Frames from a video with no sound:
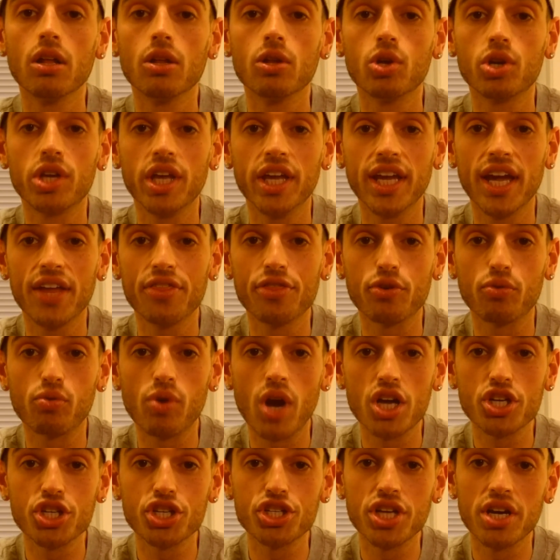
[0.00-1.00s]
looking at the
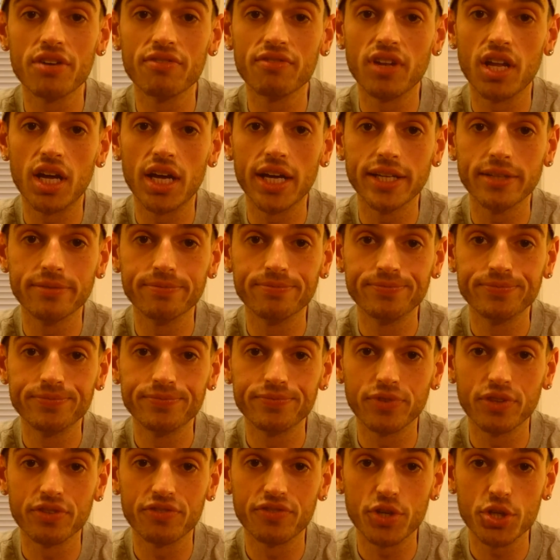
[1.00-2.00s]
Roja Dove line
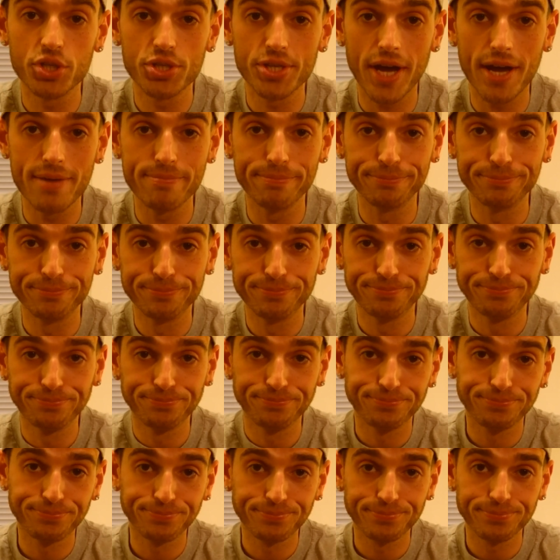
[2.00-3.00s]
for the first time,
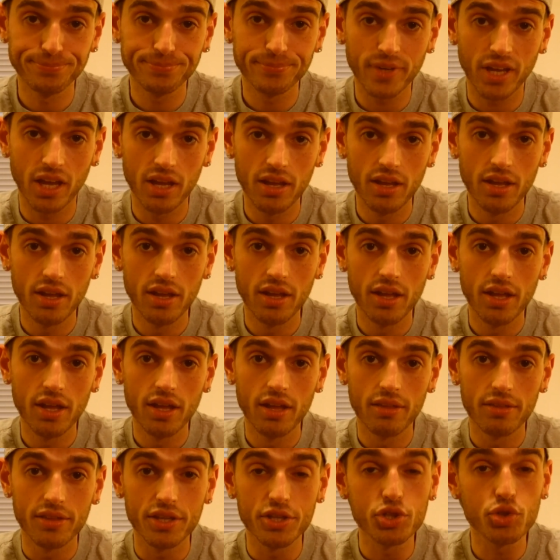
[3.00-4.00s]

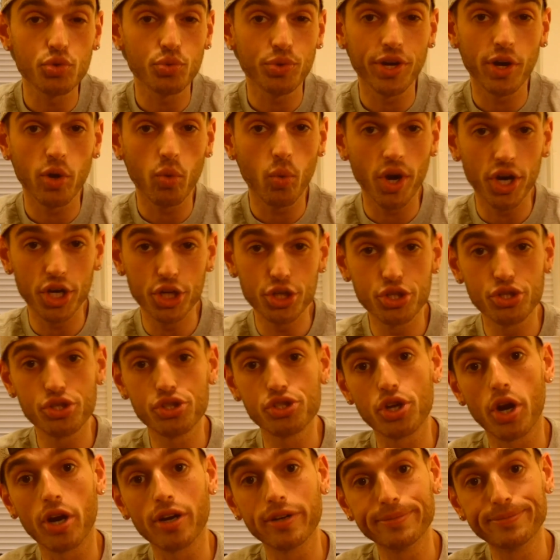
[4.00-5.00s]
these three are where you should
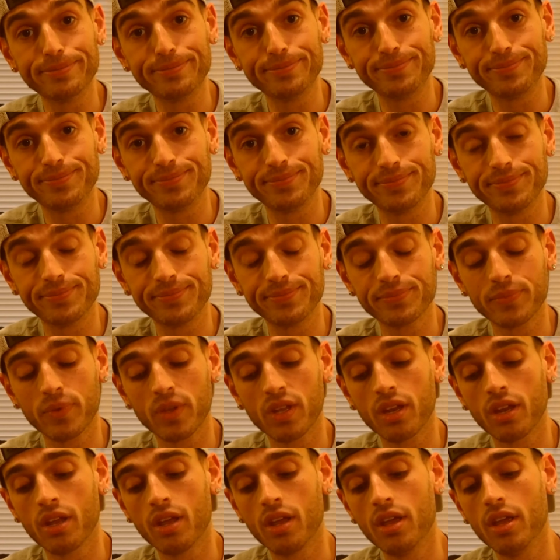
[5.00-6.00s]
start.
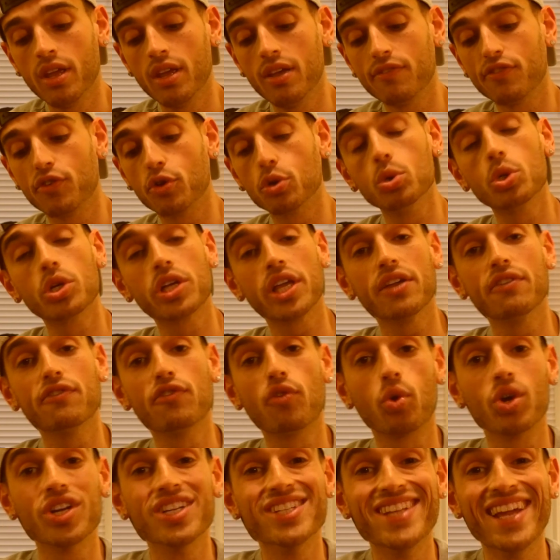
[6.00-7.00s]
If you're looking
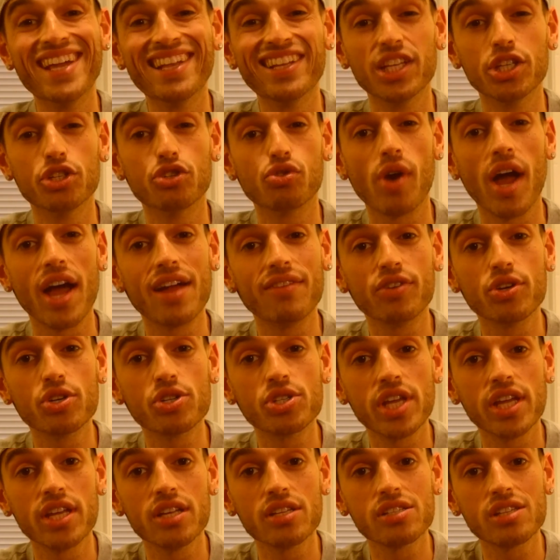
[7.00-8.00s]
for a daily driver
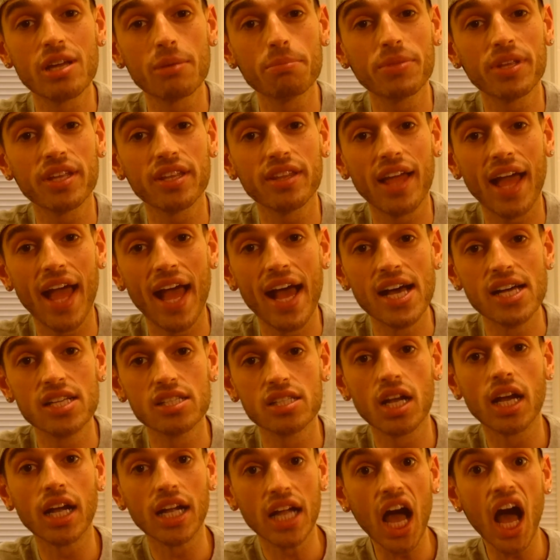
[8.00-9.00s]
scent, something
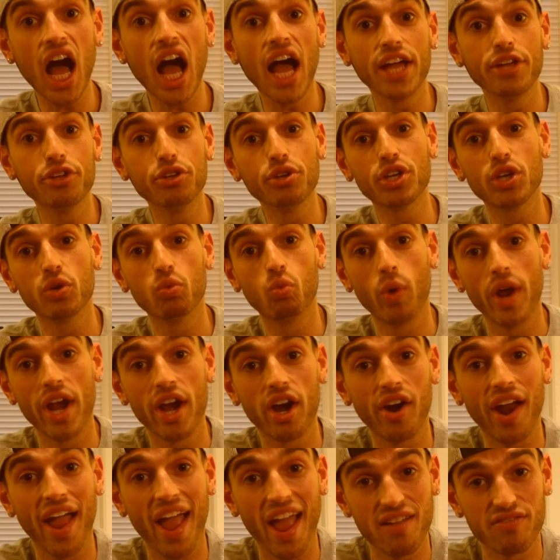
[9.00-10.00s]
as a guy you can
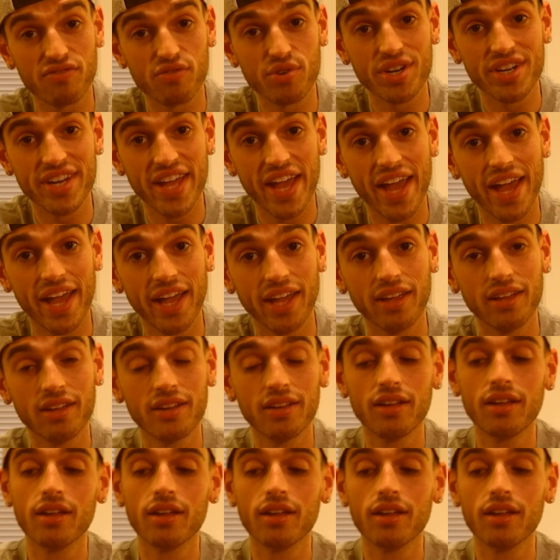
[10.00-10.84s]
wear every day,